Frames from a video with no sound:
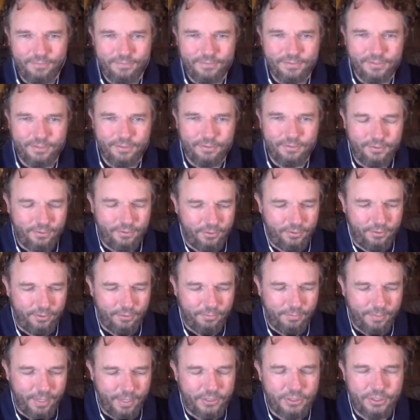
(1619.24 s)
So you,
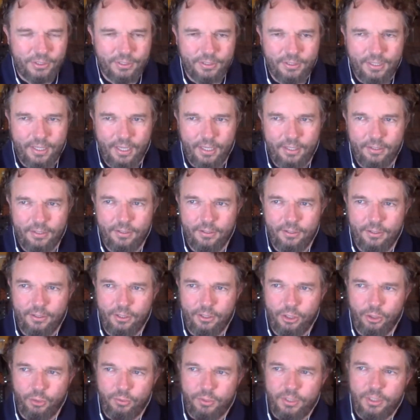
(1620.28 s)
you mentioned that
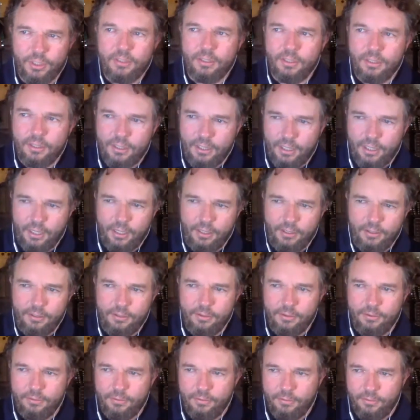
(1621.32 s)
you didn't need
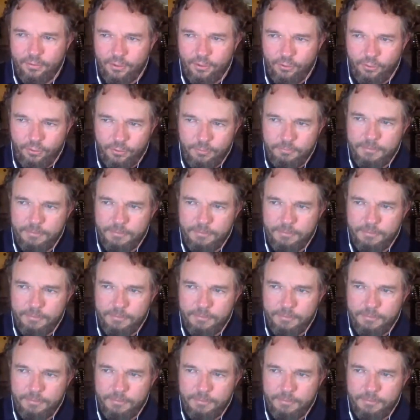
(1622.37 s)
you you